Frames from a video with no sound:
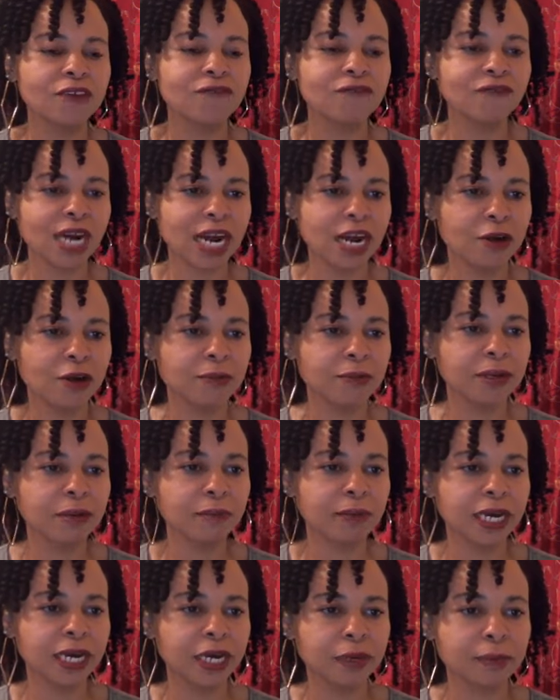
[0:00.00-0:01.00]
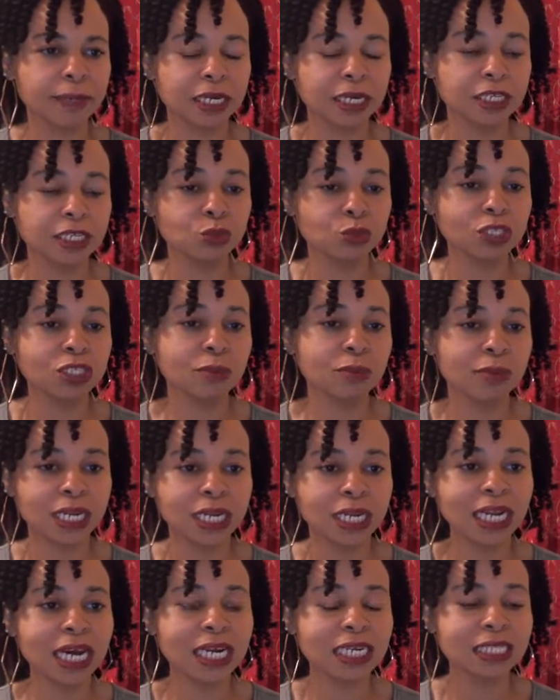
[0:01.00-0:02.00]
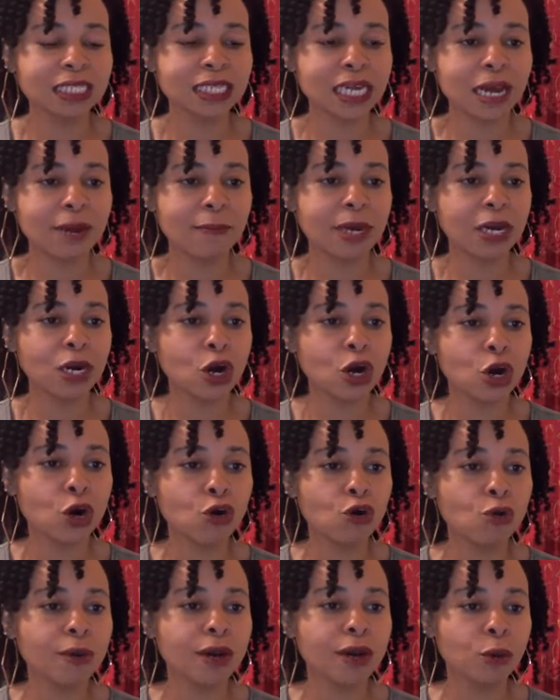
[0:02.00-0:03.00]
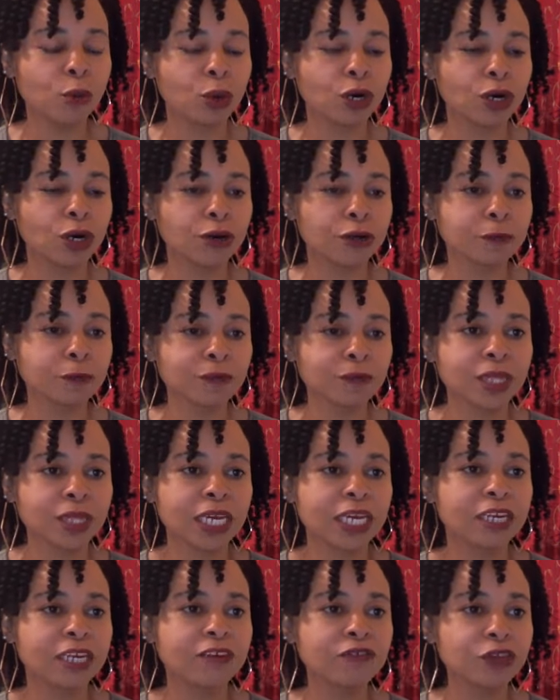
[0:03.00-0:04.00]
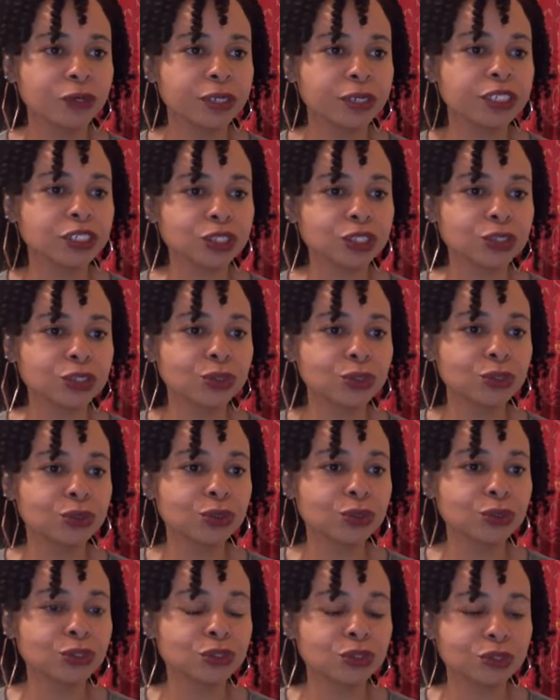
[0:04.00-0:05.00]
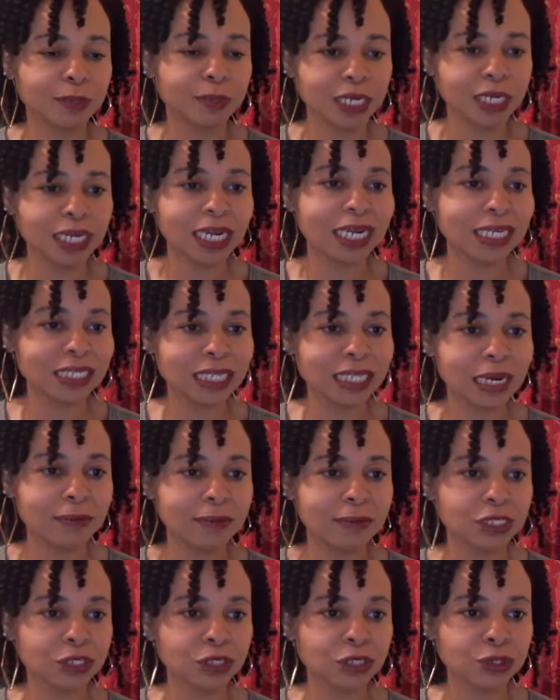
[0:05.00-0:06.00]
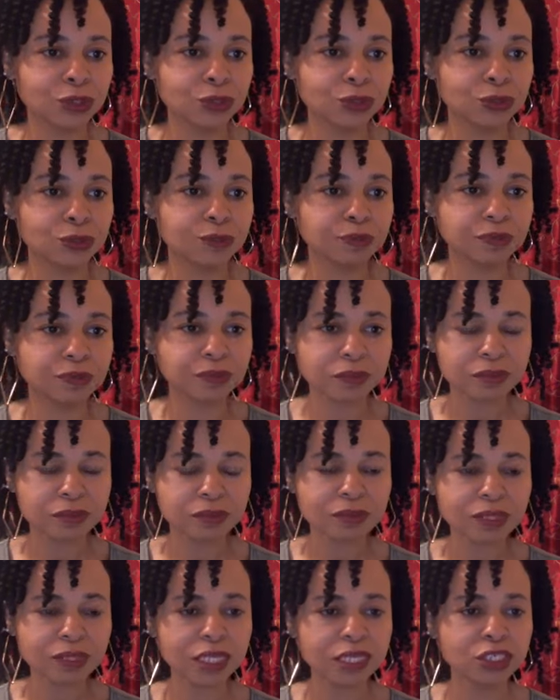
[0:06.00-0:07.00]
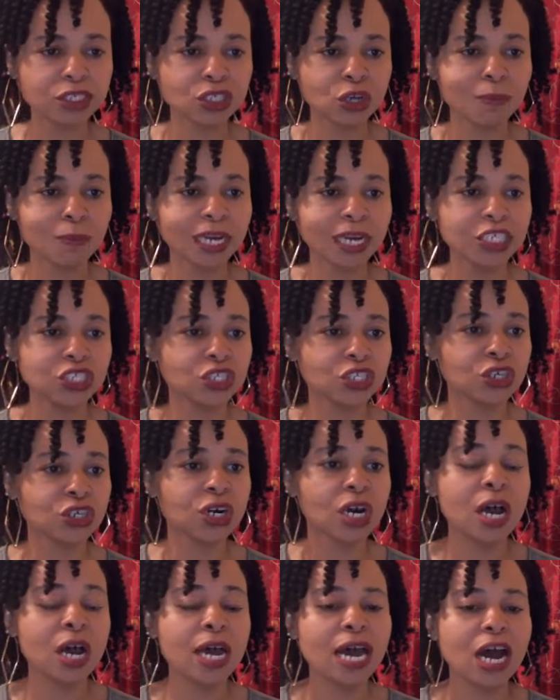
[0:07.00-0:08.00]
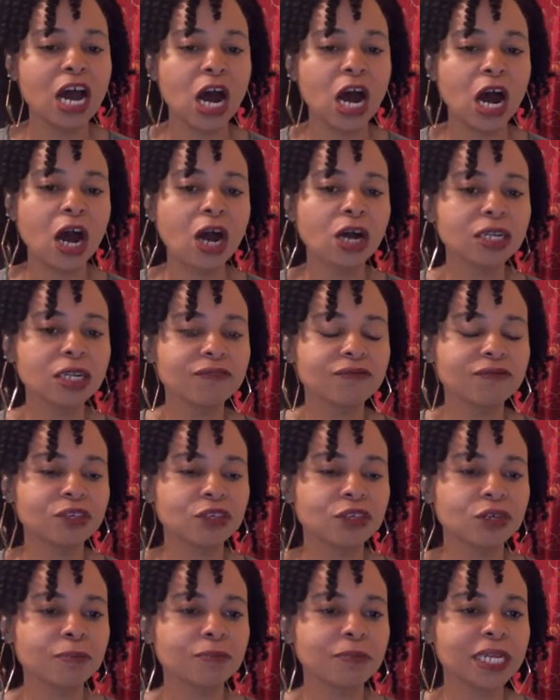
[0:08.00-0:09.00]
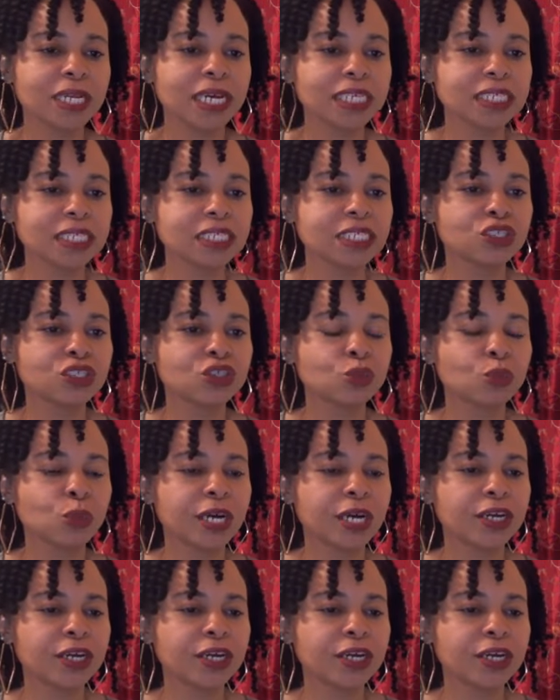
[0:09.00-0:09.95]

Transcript: make the environment better because we spend a lot of time at home, at work, and if you're in school, you spend a lot of time in school. So make sure all of your